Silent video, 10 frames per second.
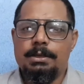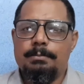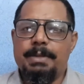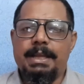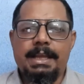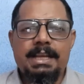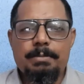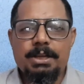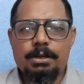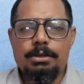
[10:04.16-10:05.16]
be
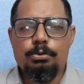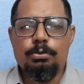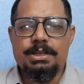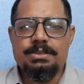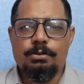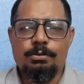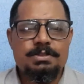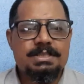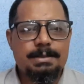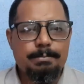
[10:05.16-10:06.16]
inimical to his
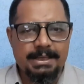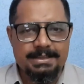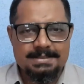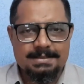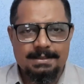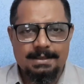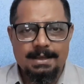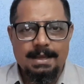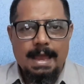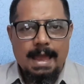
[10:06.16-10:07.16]
own siblings,
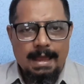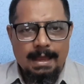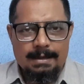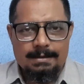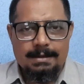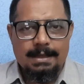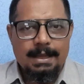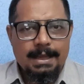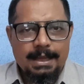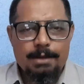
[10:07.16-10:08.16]
and
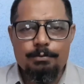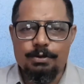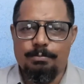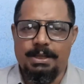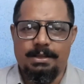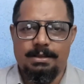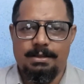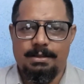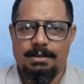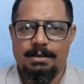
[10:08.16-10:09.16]
he would be
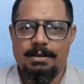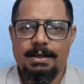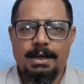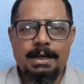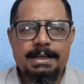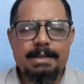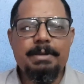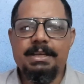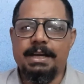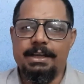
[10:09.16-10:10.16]
a
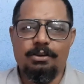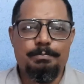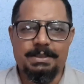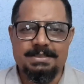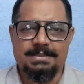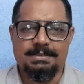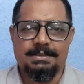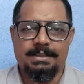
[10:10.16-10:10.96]
timid kind of person.